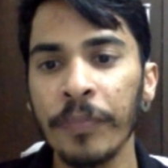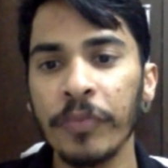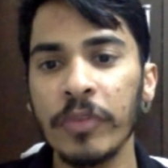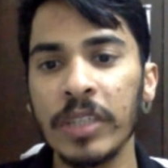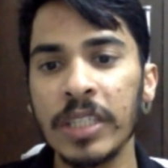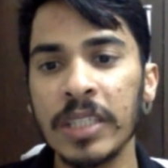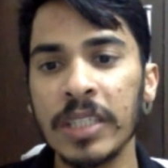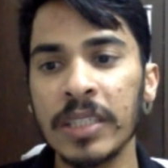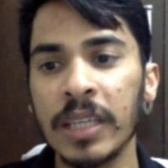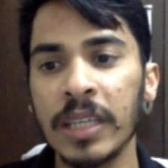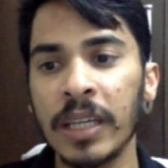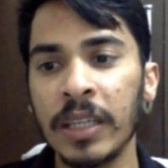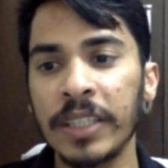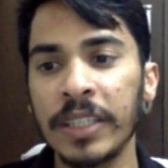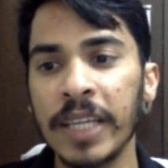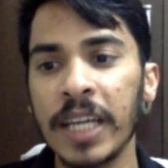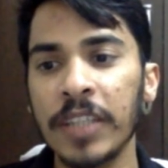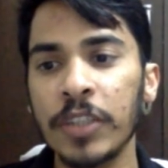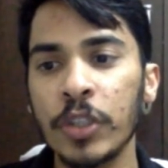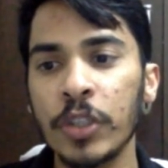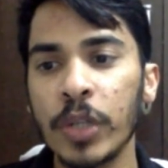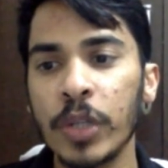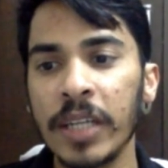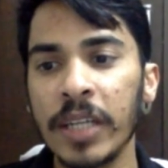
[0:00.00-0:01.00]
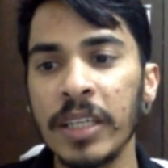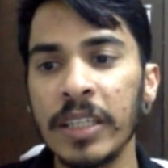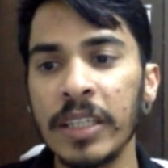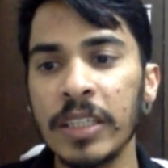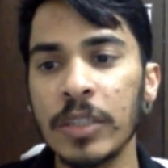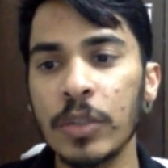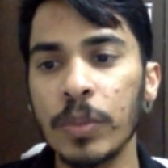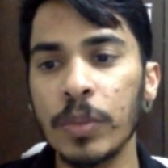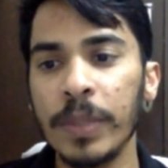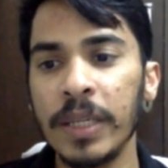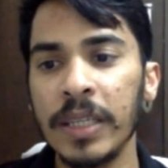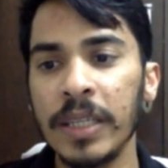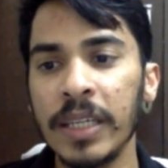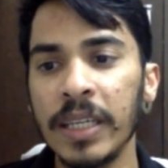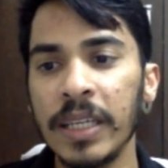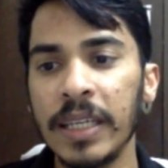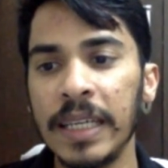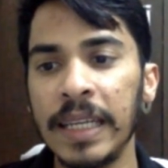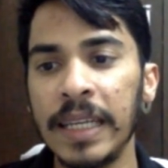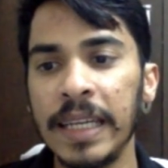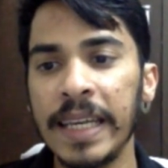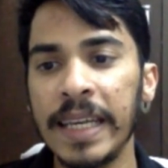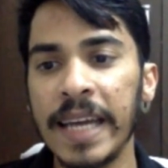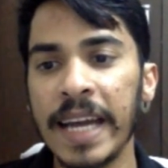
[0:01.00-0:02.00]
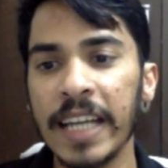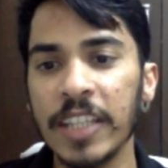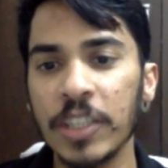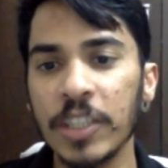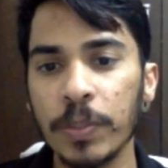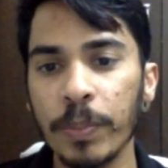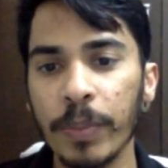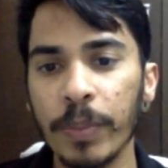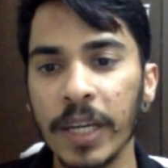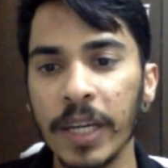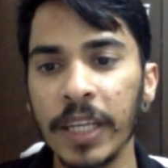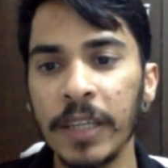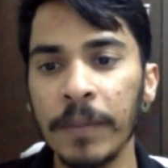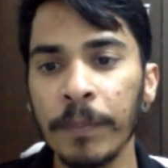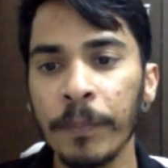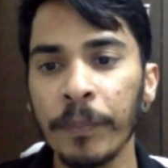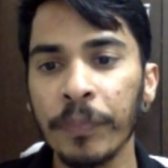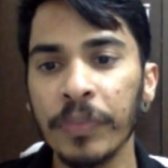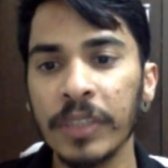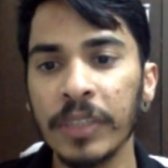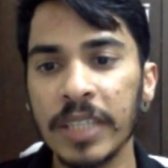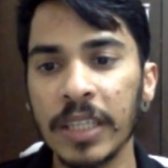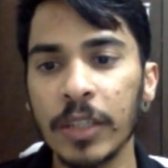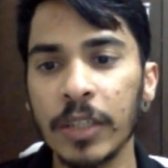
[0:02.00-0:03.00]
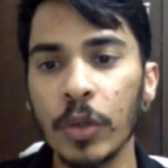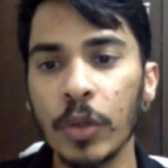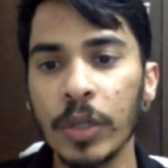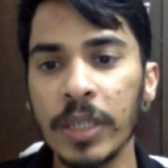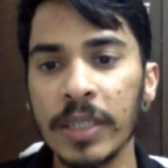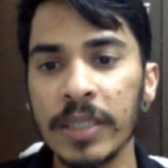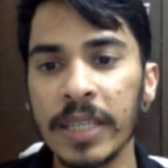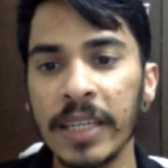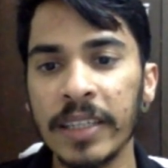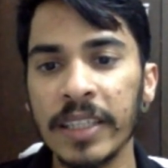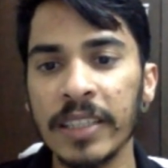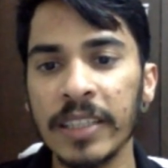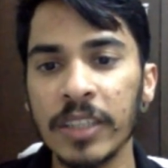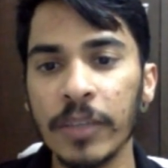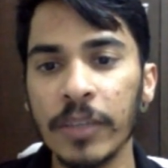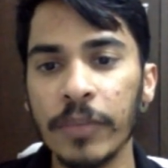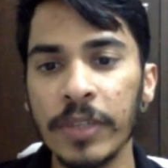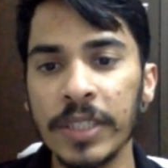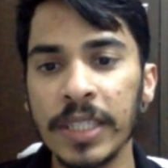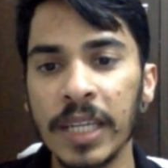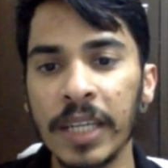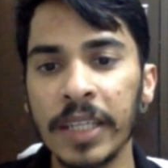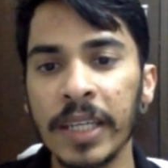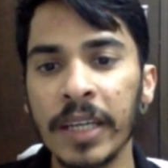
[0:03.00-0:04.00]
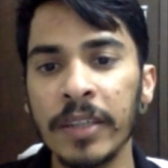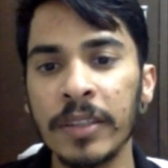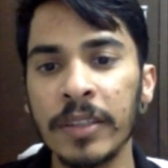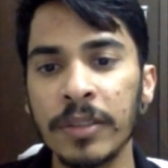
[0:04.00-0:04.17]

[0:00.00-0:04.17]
which is attached to anterior superior iliac spine. Sartorius and transophageal